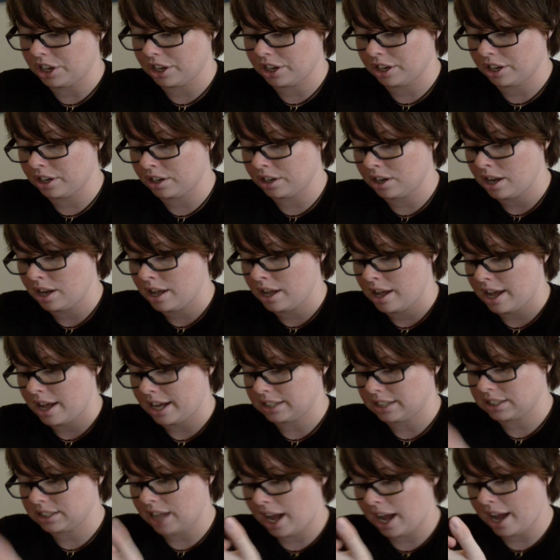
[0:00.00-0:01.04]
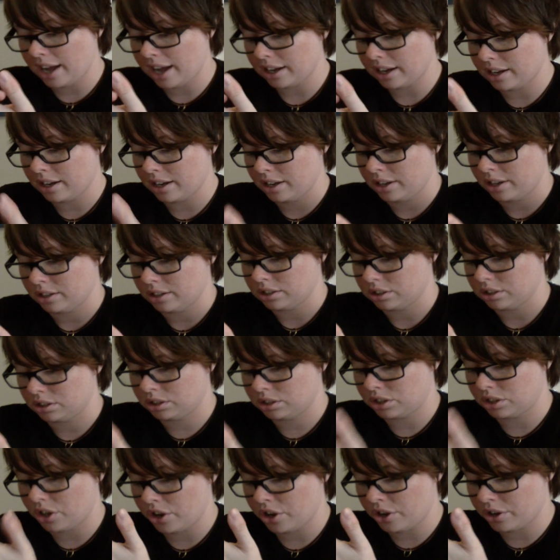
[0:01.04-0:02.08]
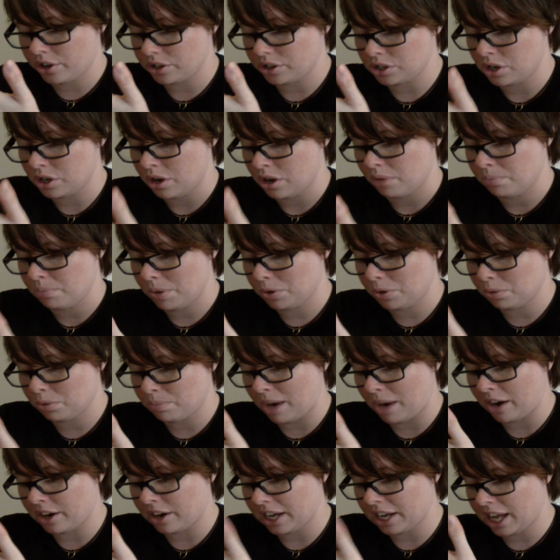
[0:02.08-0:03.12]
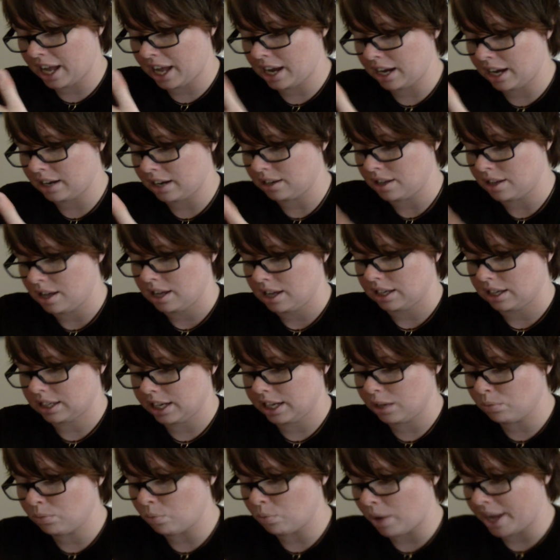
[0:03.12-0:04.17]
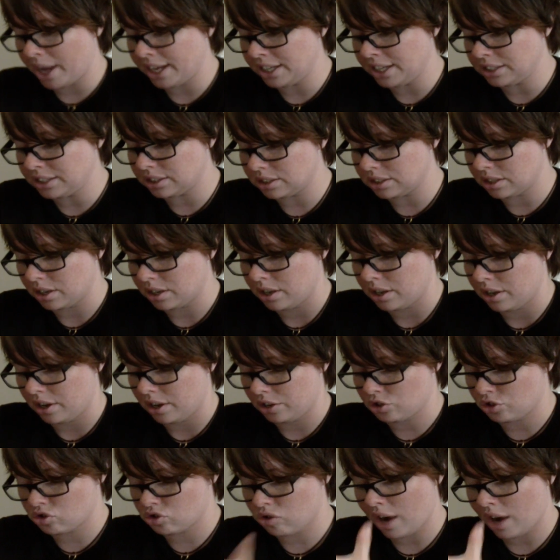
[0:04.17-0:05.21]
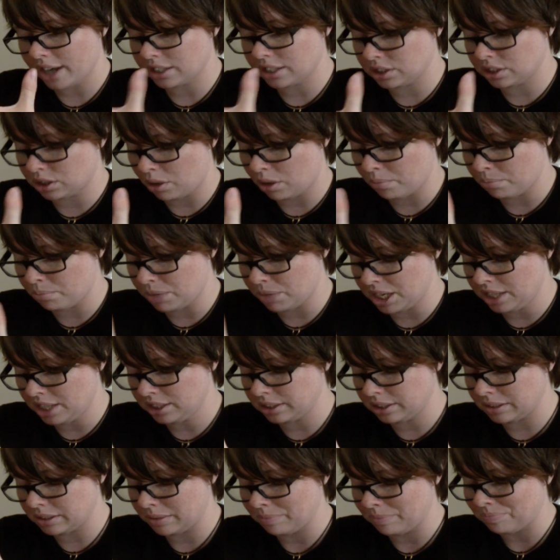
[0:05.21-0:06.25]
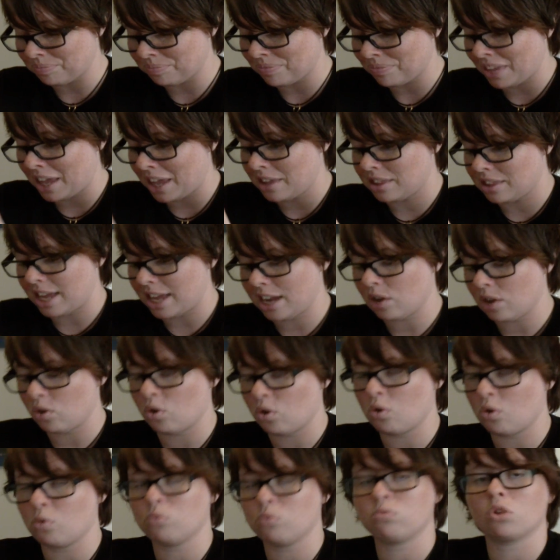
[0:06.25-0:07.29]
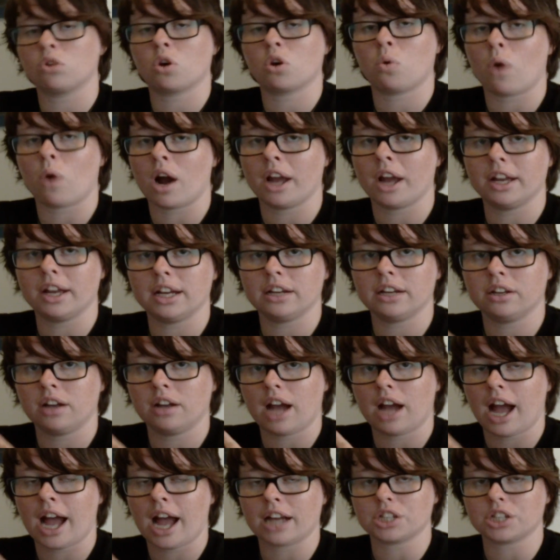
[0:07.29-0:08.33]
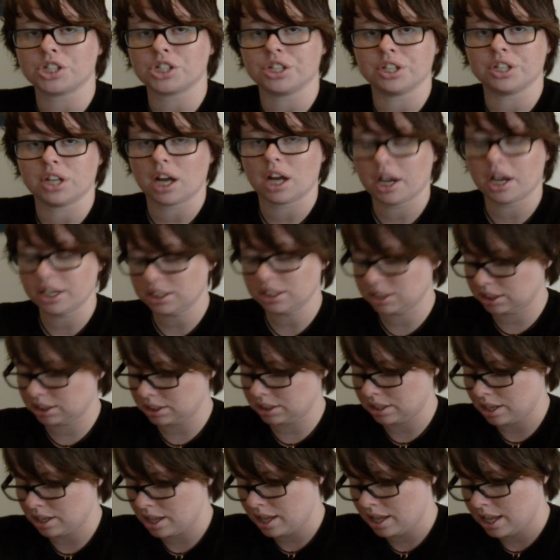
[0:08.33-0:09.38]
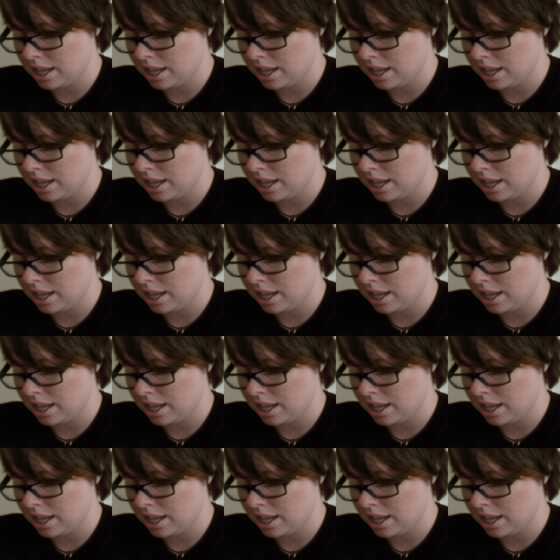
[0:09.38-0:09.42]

can attack, search, build a barricade, clean waste, attract zombies. They all require action dice.